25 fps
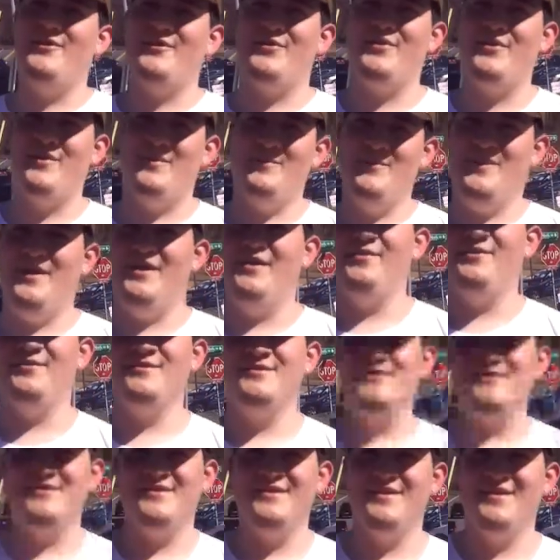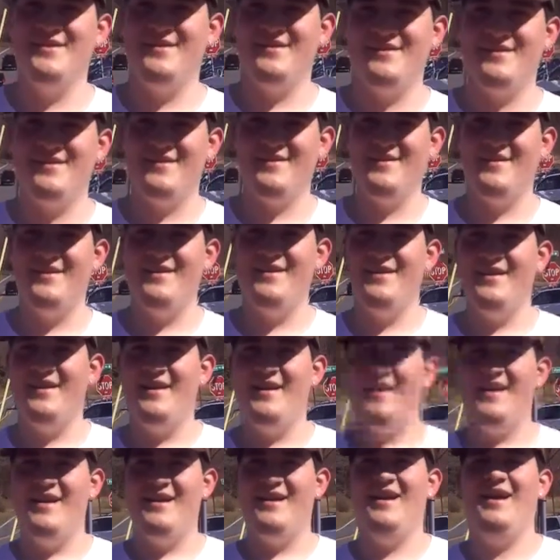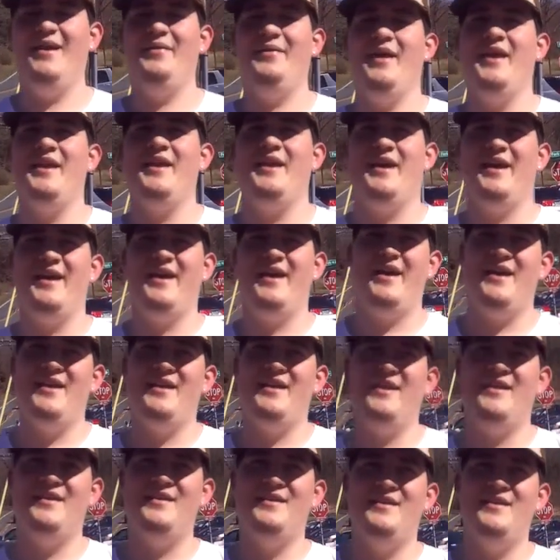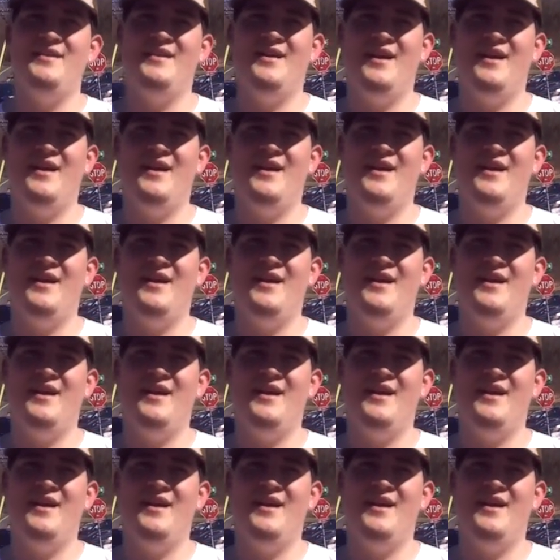of your thumbnails. And then I edited